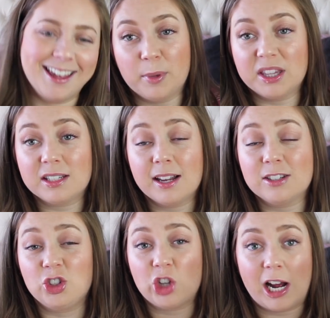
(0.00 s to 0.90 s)
But this
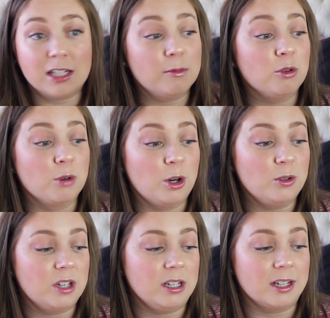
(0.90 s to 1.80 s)
has jasmine,
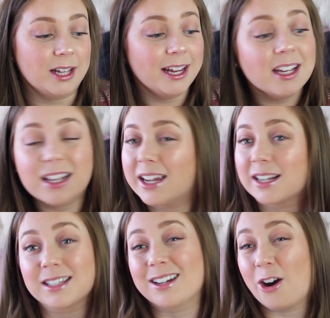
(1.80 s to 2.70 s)
rose, and ylang ylang.
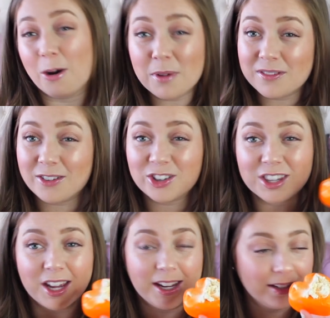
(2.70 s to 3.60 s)
It's like all my favorite
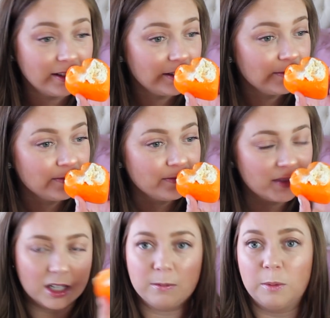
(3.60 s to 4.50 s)
things.
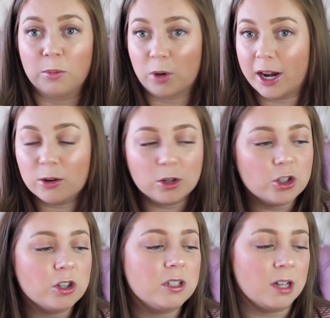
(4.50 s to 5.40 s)
It's gonna be bright
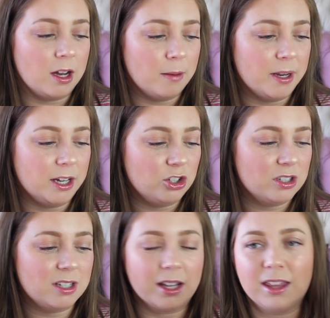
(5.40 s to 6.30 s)
orange in the tub, and I
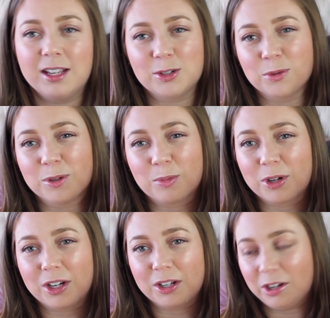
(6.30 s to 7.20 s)
just, I think it's really
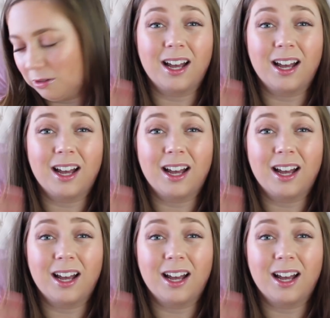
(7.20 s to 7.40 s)
pretty and cute.